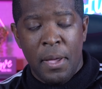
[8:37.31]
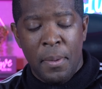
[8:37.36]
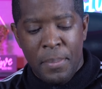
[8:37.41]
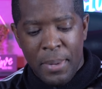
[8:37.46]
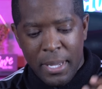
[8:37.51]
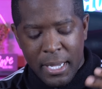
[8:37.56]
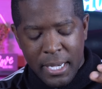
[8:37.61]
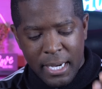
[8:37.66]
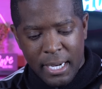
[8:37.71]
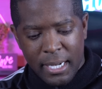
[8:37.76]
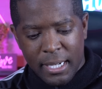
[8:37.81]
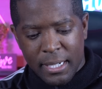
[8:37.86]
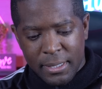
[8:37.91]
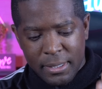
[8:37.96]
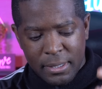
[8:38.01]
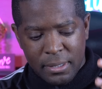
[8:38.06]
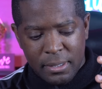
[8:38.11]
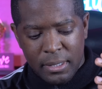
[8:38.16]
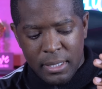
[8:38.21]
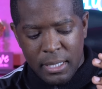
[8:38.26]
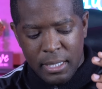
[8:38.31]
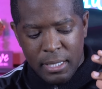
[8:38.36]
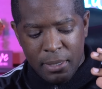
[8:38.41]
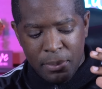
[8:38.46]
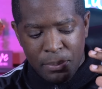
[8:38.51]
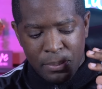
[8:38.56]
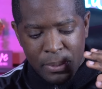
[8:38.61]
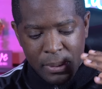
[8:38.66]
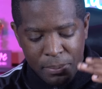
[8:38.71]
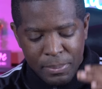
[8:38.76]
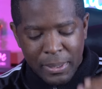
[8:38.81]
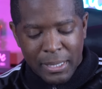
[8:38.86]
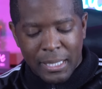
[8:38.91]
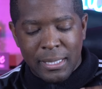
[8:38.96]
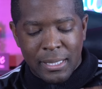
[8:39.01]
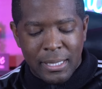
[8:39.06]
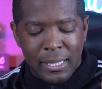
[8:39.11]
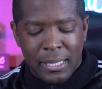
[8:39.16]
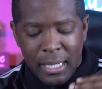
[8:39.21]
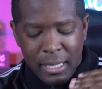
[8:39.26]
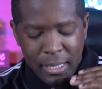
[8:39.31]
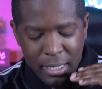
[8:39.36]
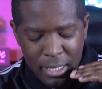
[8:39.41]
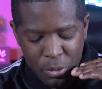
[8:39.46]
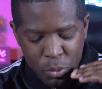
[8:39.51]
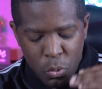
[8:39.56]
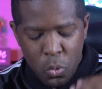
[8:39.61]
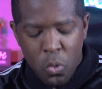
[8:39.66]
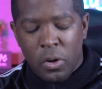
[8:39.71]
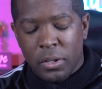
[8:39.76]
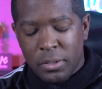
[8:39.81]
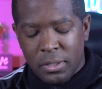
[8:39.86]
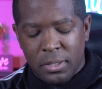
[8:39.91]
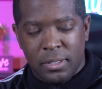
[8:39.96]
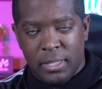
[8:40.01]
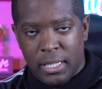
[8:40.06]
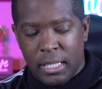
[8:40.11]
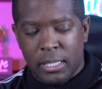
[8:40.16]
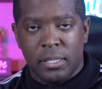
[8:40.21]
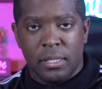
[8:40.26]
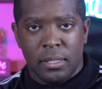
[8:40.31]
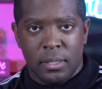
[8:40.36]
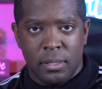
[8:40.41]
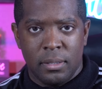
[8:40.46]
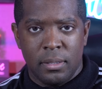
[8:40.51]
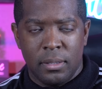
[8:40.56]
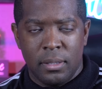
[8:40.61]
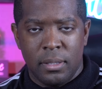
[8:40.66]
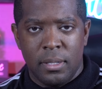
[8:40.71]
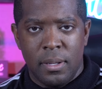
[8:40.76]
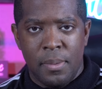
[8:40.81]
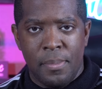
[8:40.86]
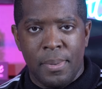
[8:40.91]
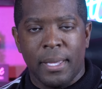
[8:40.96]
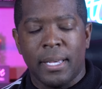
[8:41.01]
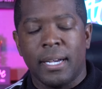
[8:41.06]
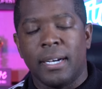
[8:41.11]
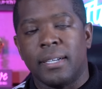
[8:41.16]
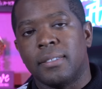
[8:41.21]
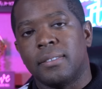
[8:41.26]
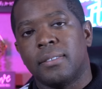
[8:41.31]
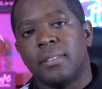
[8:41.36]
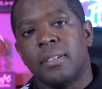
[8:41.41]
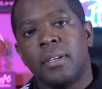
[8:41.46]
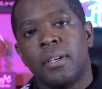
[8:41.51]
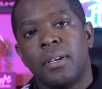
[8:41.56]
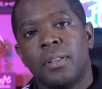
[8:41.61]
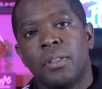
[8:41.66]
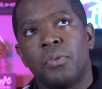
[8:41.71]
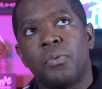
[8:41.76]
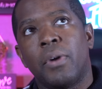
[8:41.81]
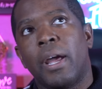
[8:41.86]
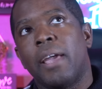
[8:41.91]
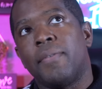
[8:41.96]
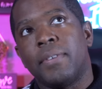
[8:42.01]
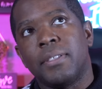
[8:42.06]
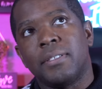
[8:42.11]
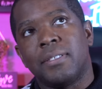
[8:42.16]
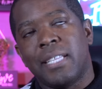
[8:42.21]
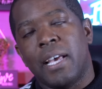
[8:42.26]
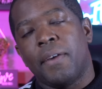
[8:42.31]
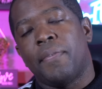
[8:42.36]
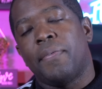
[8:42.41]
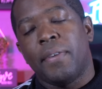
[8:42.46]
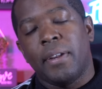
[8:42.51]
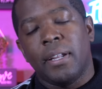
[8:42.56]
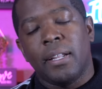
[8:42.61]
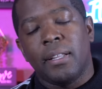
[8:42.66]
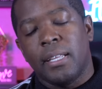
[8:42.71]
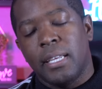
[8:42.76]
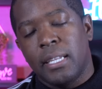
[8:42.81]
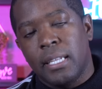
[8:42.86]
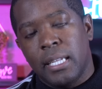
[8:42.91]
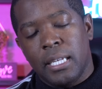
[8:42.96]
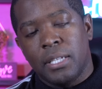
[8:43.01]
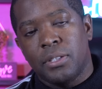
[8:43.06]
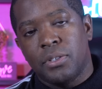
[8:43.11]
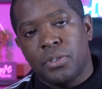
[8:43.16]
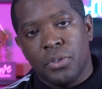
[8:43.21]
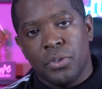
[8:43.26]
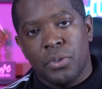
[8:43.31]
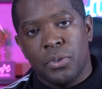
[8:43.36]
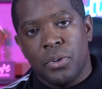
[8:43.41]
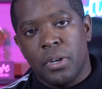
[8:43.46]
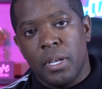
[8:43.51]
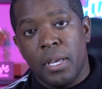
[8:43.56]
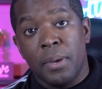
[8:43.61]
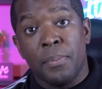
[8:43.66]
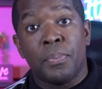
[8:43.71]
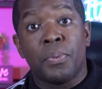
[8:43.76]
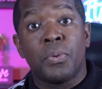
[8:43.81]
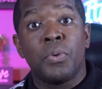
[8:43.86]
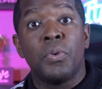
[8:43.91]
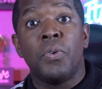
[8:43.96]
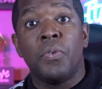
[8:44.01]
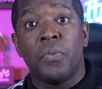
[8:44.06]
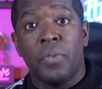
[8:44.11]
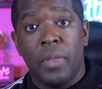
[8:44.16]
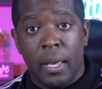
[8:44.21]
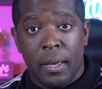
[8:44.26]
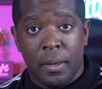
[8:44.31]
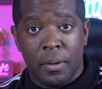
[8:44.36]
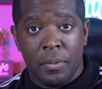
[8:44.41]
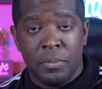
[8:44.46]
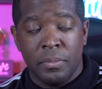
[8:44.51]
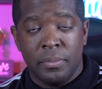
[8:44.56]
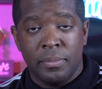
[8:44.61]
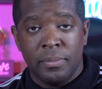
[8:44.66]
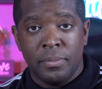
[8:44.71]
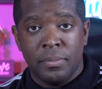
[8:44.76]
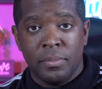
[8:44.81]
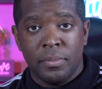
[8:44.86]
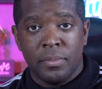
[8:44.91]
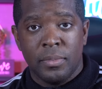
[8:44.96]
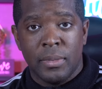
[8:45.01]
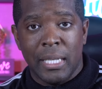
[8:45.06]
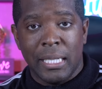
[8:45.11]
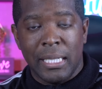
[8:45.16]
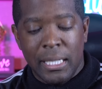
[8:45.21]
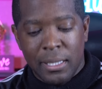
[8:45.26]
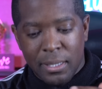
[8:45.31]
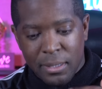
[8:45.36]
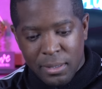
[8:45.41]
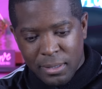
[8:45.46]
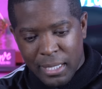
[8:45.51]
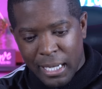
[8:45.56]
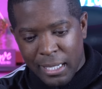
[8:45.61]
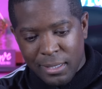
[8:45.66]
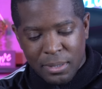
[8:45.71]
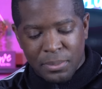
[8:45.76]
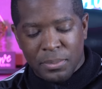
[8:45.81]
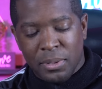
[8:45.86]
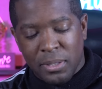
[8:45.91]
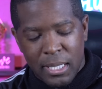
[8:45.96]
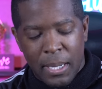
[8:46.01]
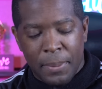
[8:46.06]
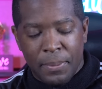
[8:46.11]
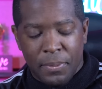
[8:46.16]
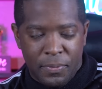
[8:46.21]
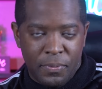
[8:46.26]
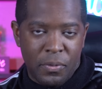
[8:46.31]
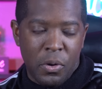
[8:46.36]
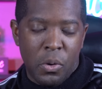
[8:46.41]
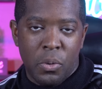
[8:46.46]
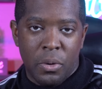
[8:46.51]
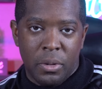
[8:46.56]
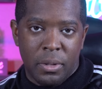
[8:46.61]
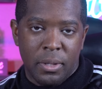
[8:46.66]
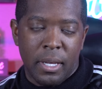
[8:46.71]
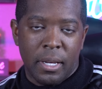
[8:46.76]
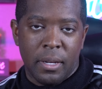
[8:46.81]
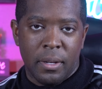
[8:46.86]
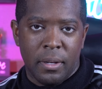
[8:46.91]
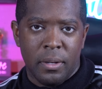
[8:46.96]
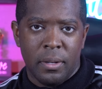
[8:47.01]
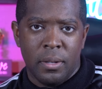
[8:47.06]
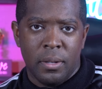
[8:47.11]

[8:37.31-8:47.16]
because it but but it it, it warrants attention because the Ravens definitely need to improve there. They need to take some steps forward there